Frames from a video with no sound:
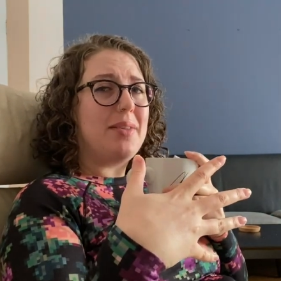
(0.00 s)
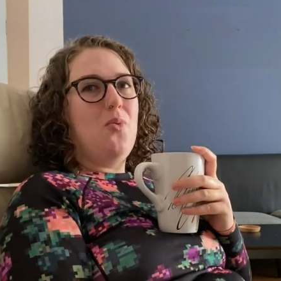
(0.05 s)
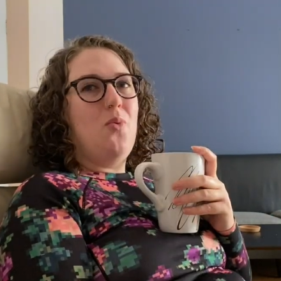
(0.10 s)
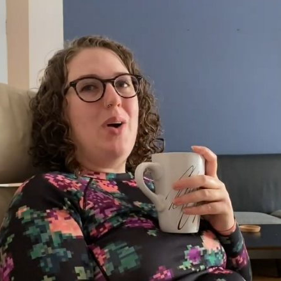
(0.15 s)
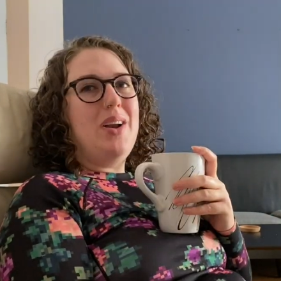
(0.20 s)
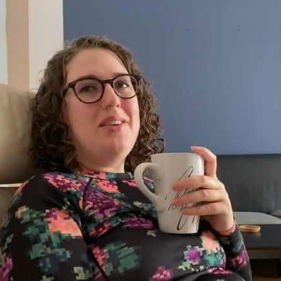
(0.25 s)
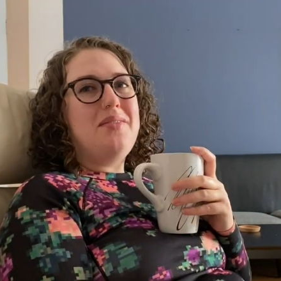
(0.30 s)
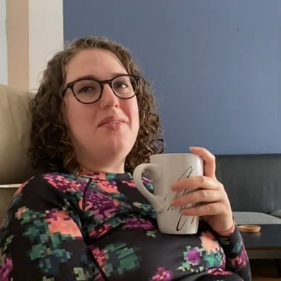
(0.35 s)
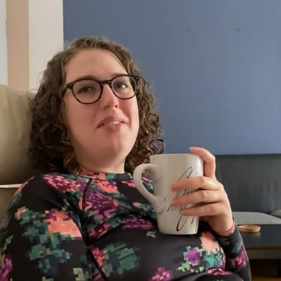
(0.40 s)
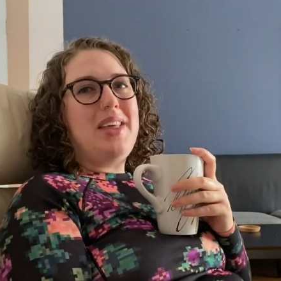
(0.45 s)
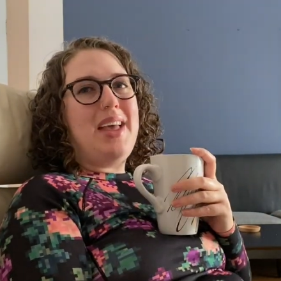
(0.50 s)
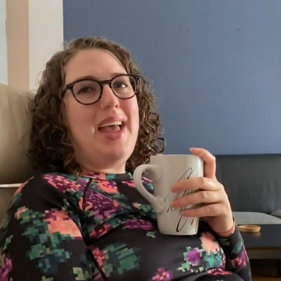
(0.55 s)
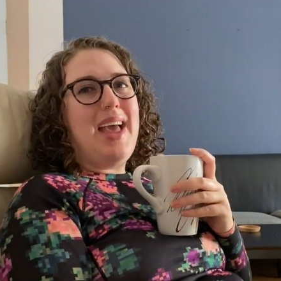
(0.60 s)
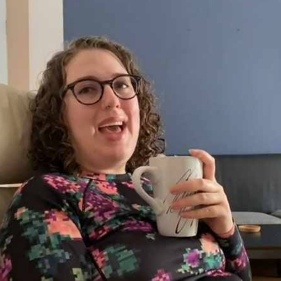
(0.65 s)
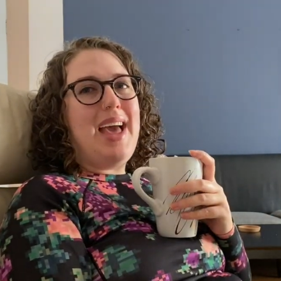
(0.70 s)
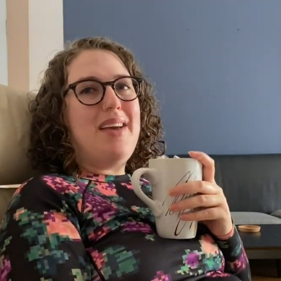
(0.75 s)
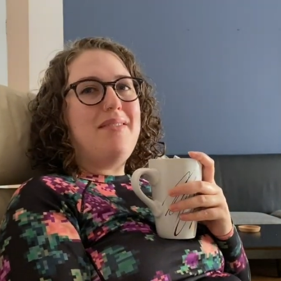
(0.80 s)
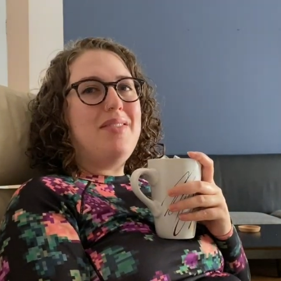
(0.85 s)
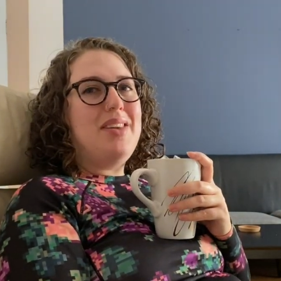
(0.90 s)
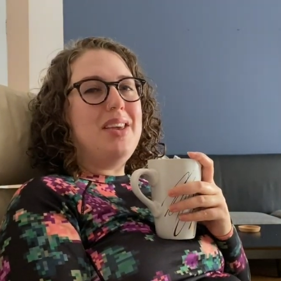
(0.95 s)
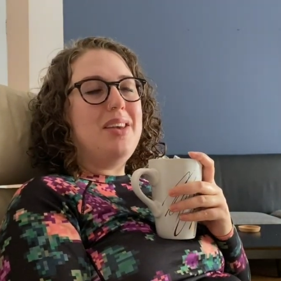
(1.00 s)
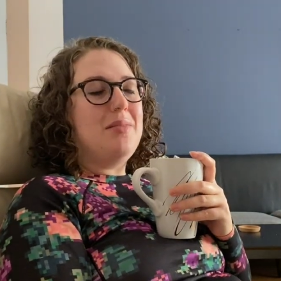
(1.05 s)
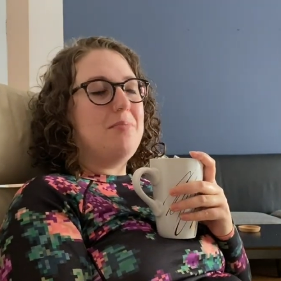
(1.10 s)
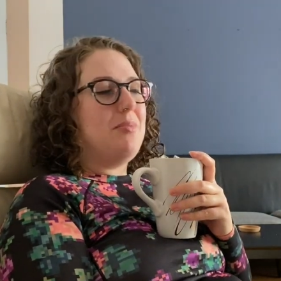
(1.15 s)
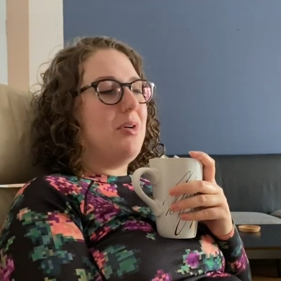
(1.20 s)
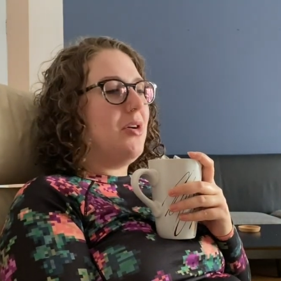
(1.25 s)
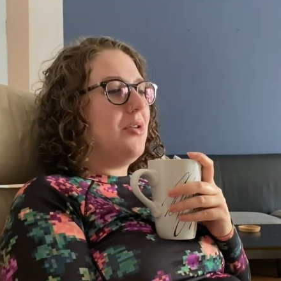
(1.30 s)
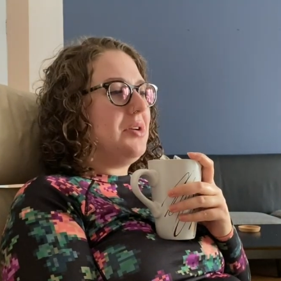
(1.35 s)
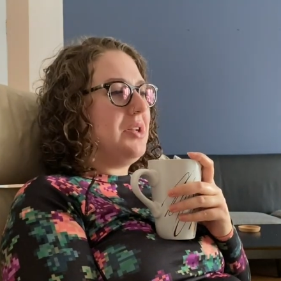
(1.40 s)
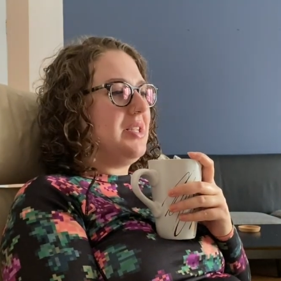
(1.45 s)
One of the heavy
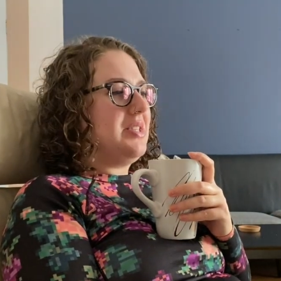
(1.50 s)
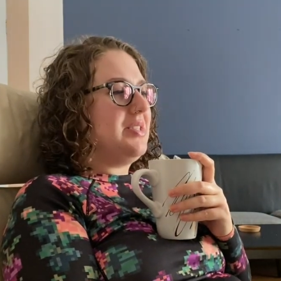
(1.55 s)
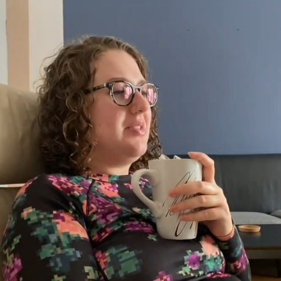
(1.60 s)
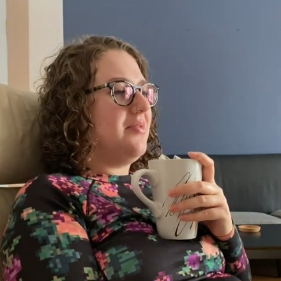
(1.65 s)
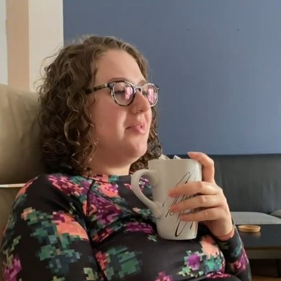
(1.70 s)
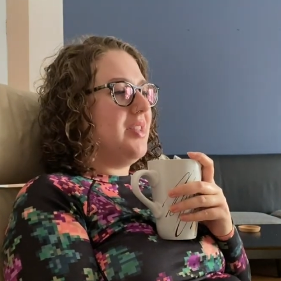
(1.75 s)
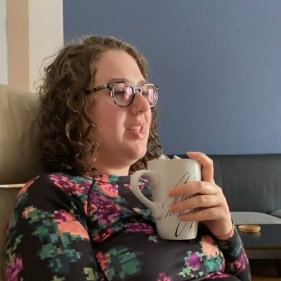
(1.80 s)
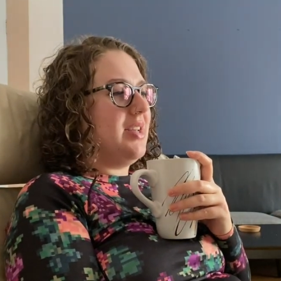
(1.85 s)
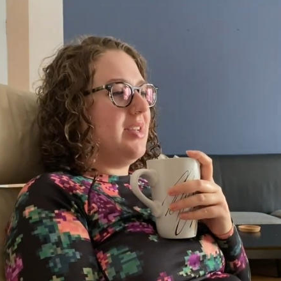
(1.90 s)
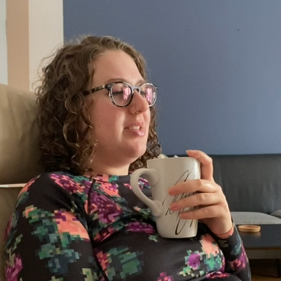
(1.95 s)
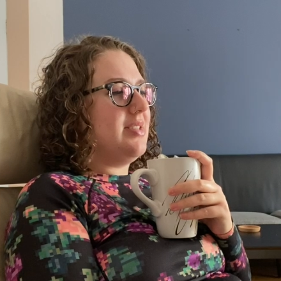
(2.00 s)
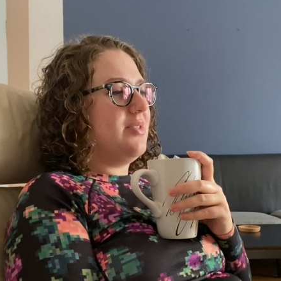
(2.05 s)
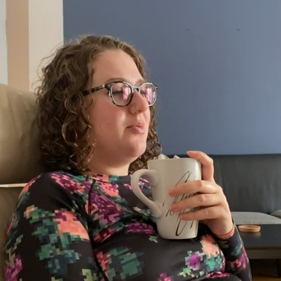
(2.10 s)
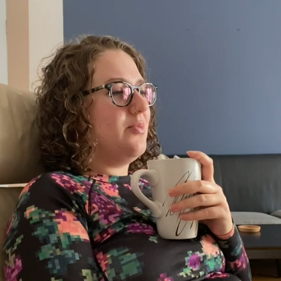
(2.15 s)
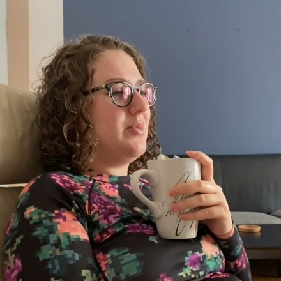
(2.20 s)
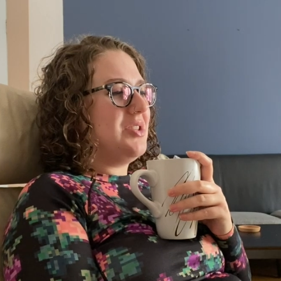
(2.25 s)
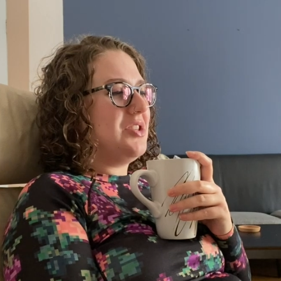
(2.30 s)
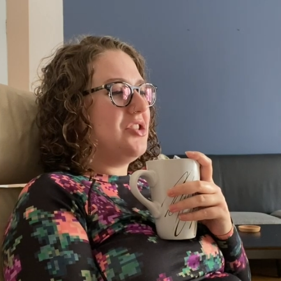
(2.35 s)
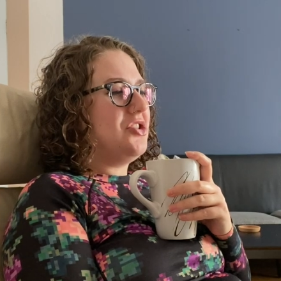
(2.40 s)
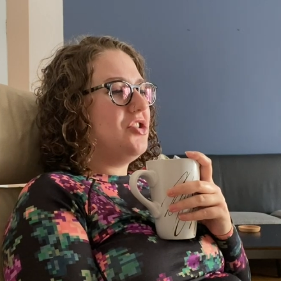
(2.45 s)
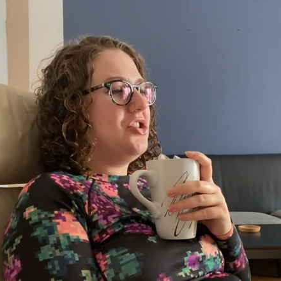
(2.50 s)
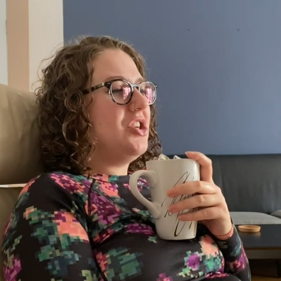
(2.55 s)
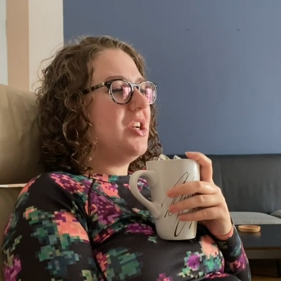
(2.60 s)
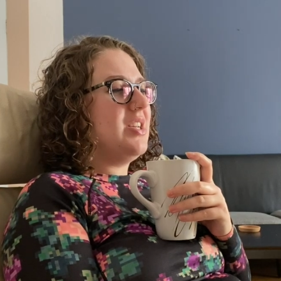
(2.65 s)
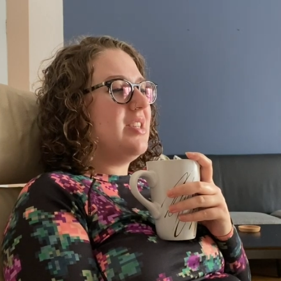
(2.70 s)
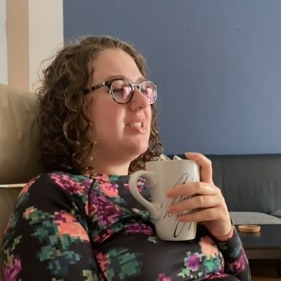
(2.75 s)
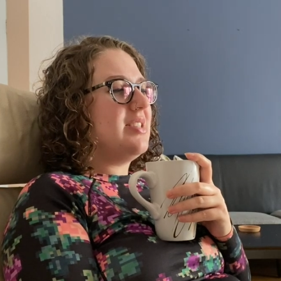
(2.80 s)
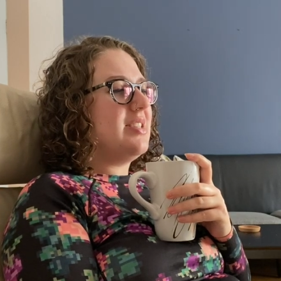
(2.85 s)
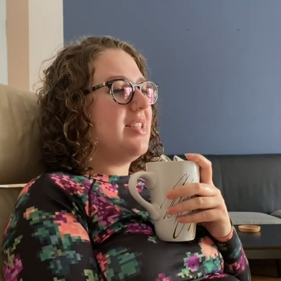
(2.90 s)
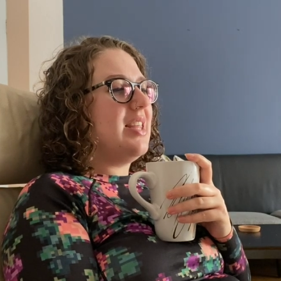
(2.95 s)
components of this was
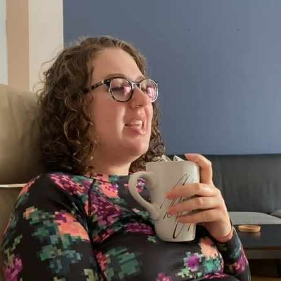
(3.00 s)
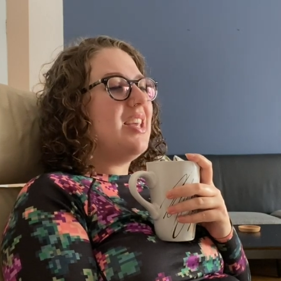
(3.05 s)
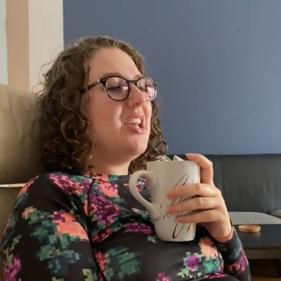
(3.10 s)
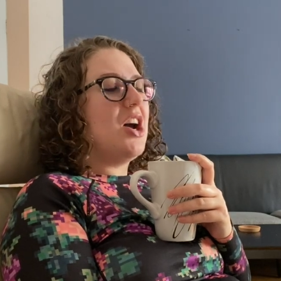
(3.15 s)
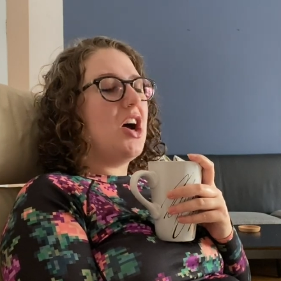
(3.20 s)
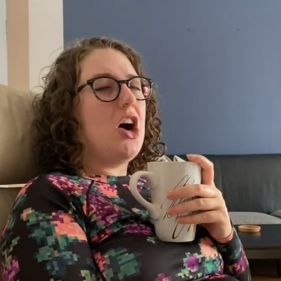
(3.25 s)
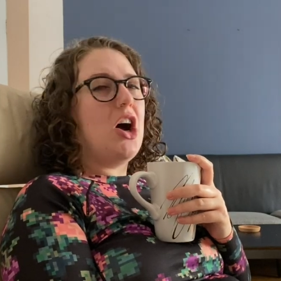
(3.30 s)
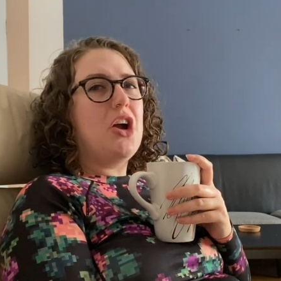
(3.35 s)
just the